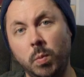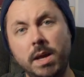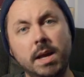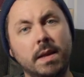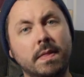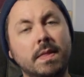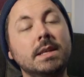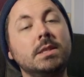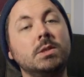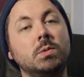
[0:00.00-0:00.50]

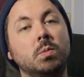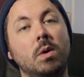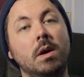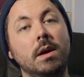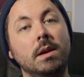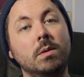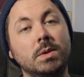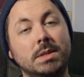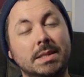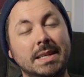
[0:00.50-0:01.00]
week. This
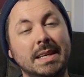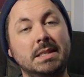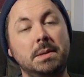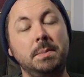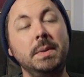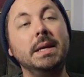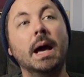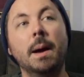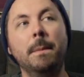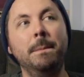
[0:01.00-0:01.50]
one was sent to
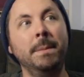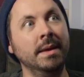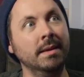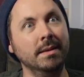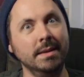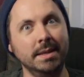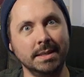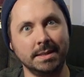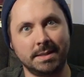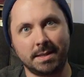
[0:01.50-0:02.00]
me a
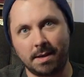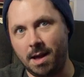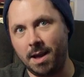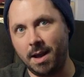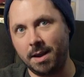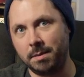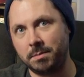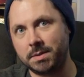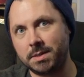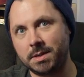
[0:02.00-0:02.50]
million
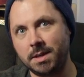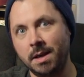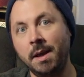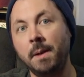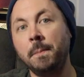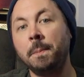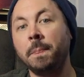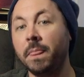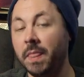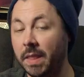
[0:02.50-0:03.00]
times.
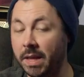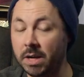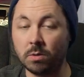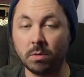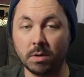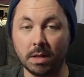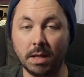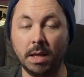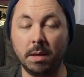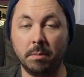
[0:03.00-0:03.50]

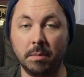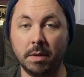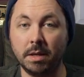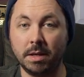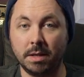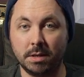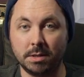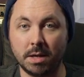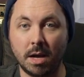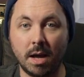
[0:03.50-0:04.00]
Literally a
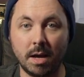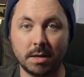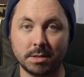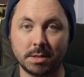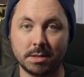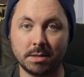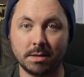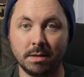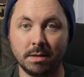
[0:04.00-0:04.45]
million, Josh.